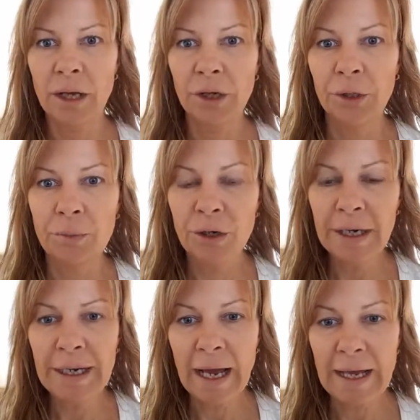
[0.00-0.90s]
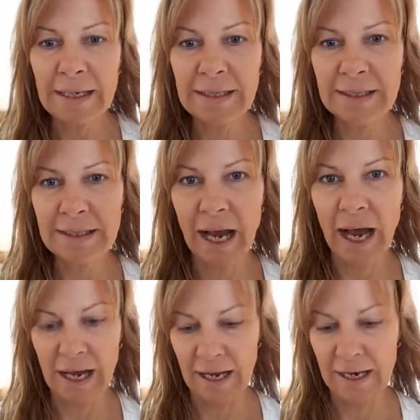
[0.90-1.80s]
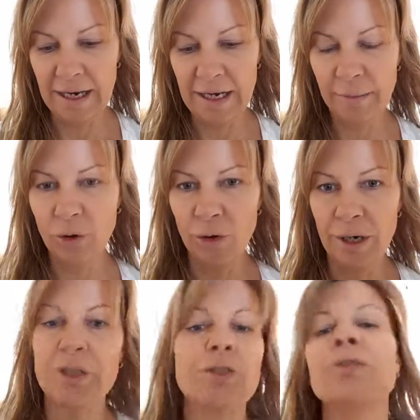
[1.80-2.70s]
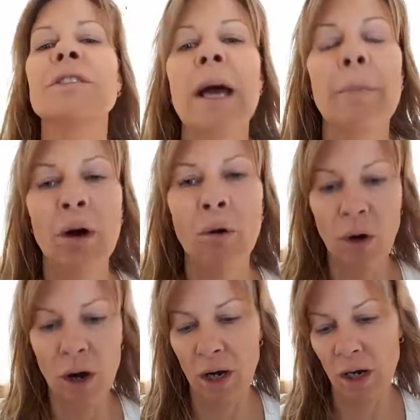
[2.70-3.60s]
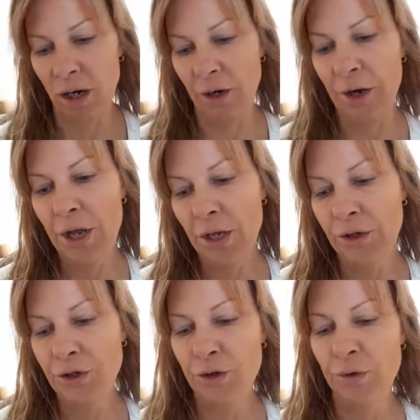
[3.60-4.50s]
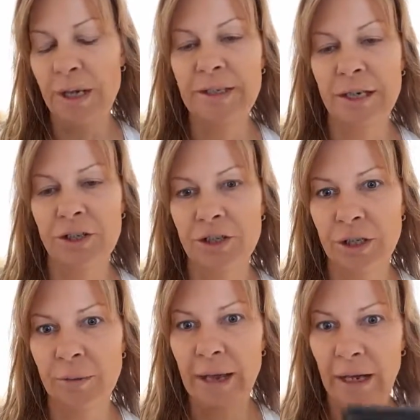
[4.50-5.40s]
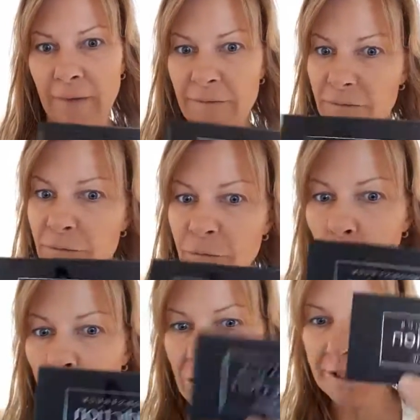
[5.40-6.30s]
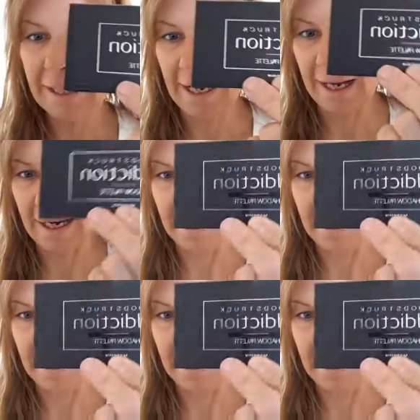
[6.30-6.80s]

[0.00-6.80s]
Good morning, guys. I am going to demo our new Addiction palette for today.